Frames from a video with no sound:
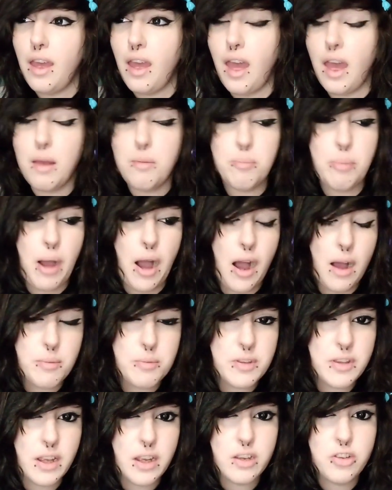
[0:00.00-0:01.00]
and pop
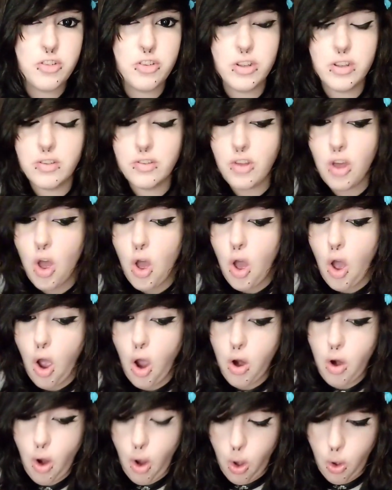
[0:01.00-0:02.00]
stations
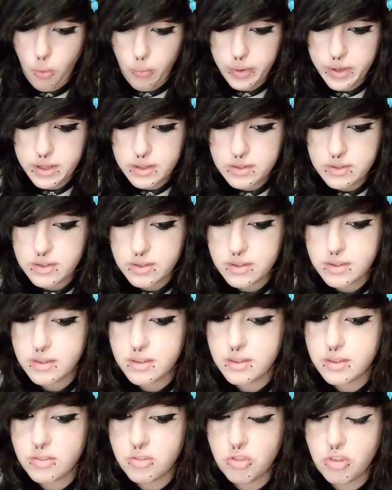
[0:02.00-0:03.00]
are always
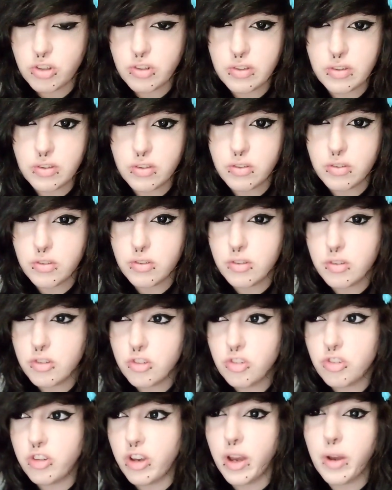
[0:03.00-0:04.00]
just
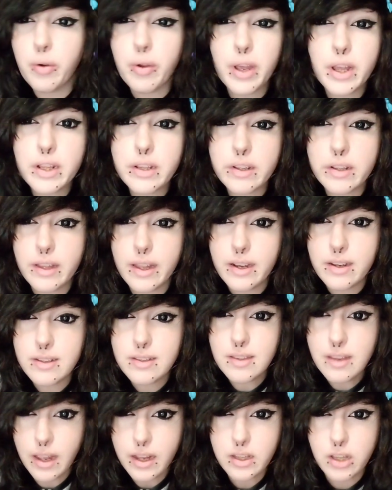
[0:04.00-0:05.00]
sharing the
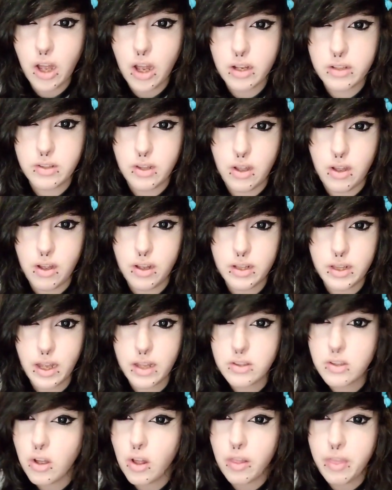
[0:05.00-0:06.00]
latest TikTok song.
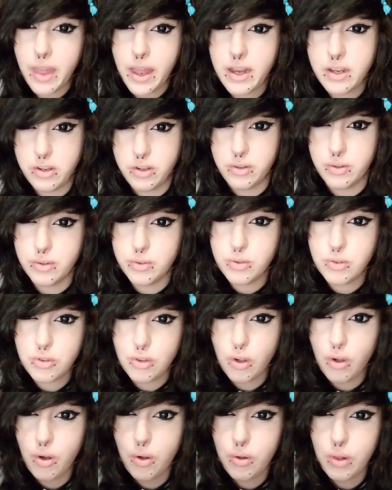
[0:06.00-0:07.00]
That's all they do.
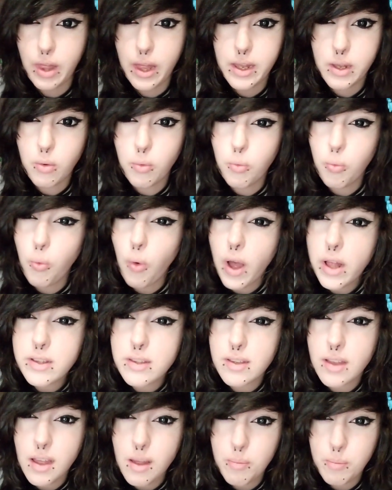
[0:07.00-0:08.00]
So, like,
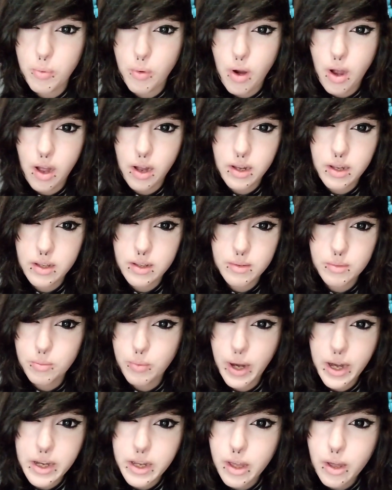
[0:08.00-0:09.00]
what's up, rock
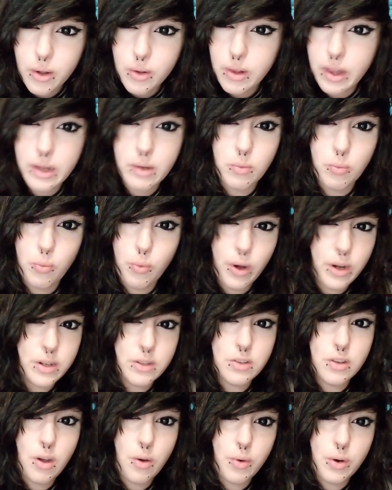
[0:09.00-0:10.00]
radio? Like, what
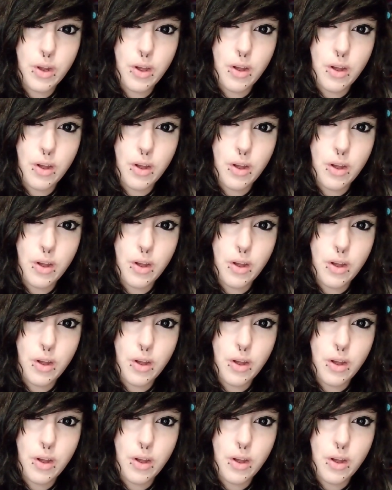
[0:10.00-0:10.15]
is going